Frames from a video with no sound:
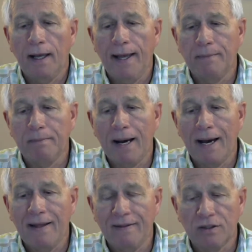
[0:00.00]
And
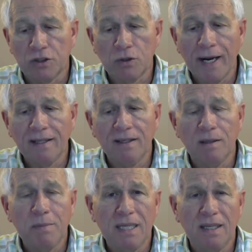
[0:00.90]
by the strength
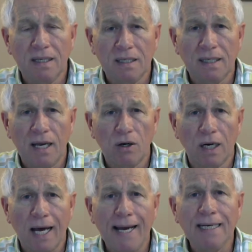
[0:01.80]
can be the indicator
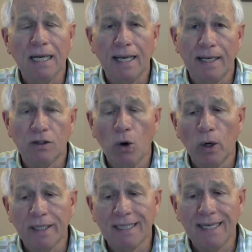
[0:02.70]
line length,
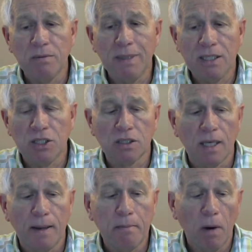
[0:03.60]
or it can be just
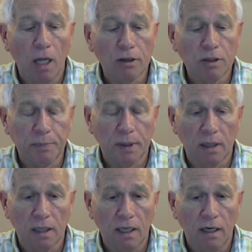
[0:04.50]
a multiple